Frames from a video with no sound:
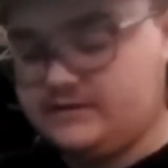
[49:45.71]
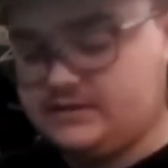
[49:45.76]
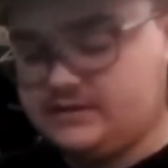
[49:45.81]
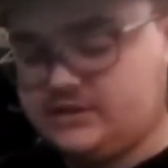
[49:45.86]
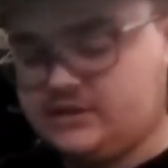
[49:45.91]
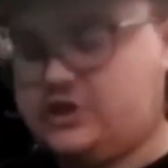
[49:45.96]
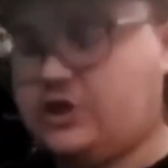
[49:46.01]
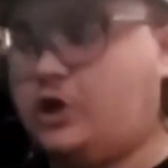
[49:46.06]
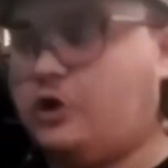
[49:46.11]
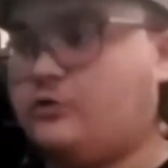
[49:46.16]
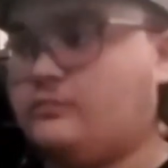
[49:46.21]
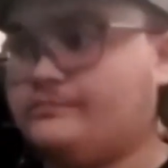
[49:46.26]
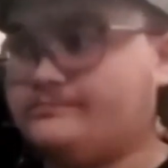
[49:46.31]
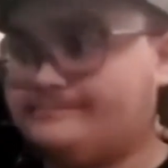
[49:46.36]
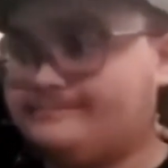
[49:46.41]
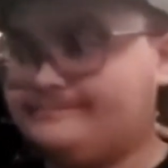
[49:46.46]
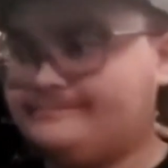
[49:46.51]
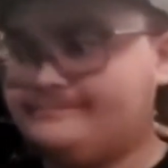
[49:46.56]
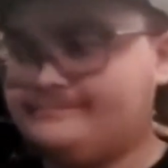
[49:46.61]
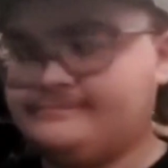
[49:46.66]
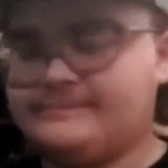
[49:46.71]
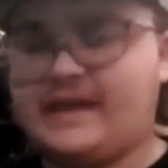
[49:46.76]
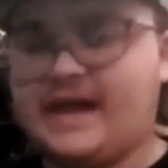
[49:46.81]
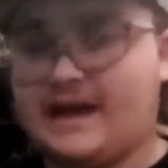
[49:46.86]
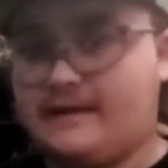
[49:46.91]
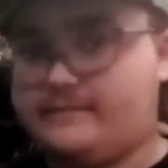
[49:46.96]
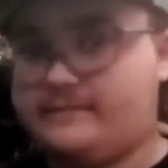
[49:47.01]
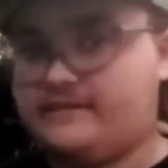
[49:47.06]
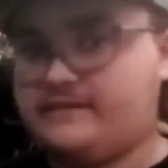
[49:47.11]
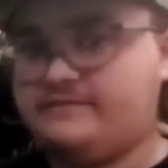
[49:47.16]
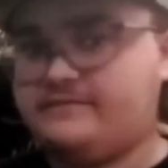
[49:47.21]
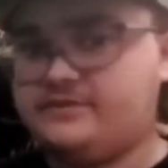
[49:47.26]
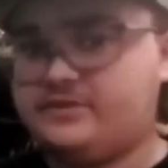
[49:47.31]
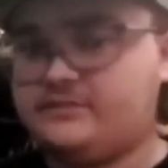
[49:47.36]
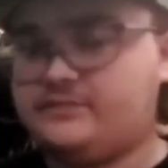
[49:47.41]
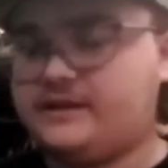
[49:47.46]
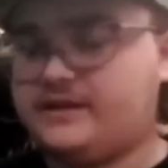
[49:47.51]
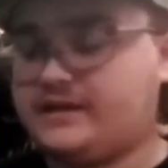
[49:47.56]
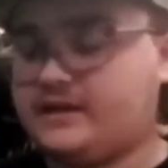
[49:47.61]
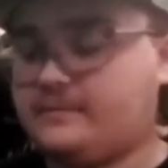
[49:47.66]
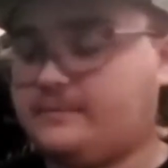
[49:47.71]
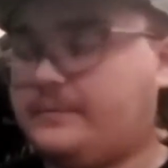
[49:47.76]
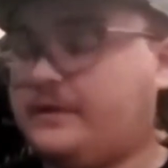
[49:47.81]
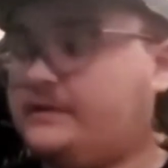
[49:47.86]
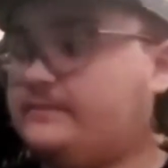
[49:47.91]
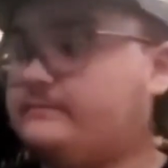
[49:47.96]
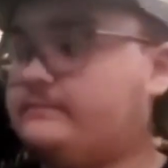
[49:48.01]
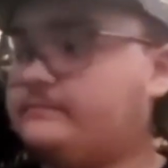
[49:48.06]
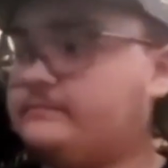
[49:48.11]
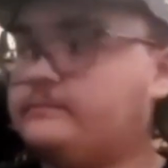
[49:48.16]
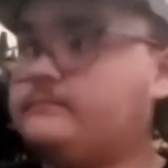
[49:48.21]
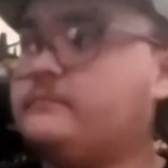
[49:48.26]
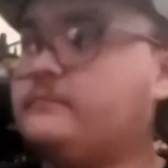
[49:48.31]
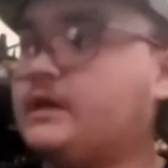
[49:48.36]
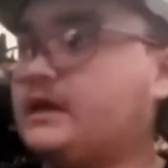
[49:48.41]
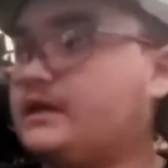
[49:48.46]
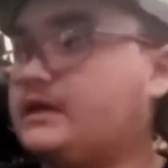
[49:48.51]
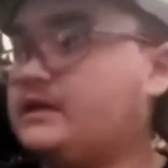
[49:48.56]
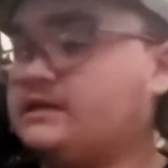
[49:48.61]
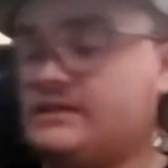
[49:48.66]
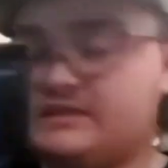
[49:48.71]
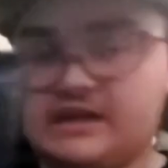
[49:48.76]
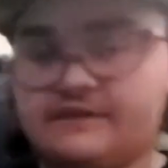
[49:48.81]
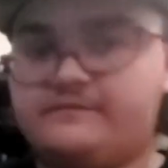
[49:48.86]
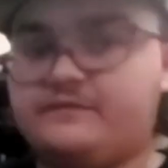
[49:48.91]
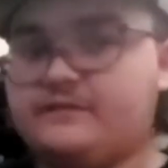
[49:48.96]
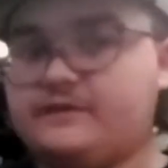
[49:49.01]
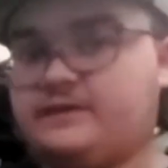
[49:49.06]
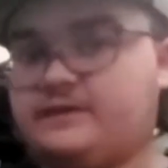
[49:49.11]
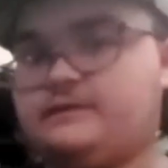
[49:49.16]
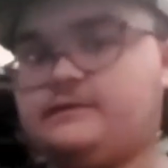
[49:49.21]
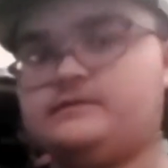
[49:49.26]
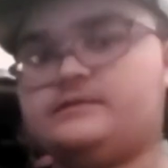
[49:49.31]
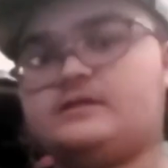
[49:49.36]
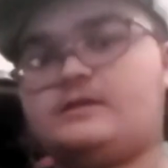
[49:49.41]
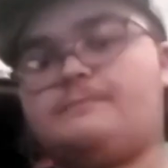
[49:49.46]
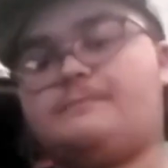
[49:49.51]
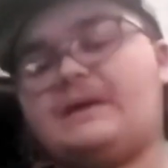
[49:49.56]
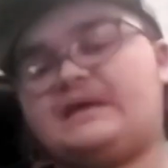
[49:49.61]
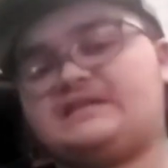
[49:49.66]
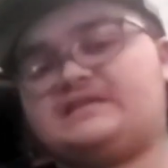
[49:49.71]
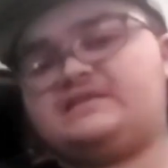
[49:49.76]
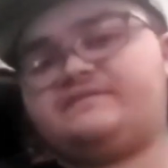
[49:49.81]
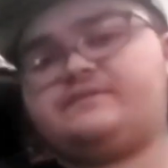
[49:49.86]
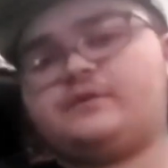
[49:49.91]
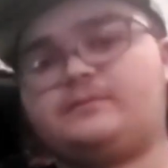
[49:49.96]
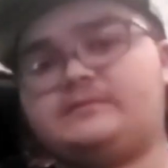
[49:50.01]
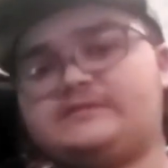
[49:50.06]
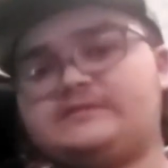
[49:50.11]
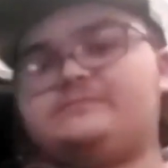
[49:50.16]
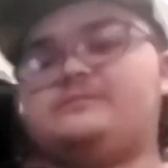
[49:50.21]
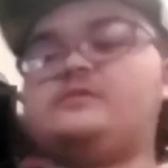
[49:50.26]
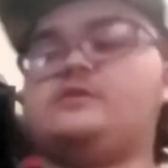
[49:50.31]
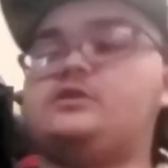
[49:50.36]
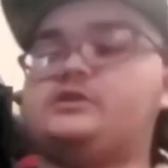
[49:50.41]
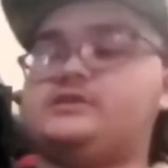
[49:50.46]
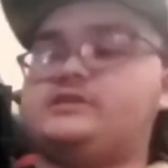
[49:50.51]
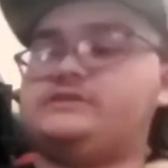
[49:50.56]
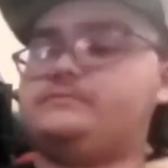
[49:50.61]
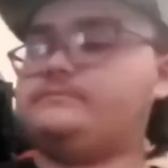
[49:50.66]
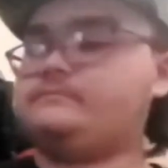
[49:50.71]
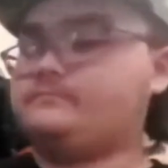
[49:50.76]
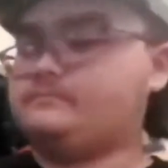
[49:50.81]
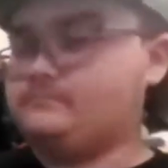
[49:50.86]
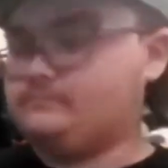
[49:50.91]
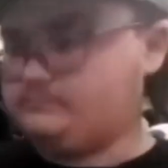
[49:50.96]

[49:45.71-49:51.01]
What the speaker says: So, yeah, definitely do pick it up, but definitely the best the film has ever looked.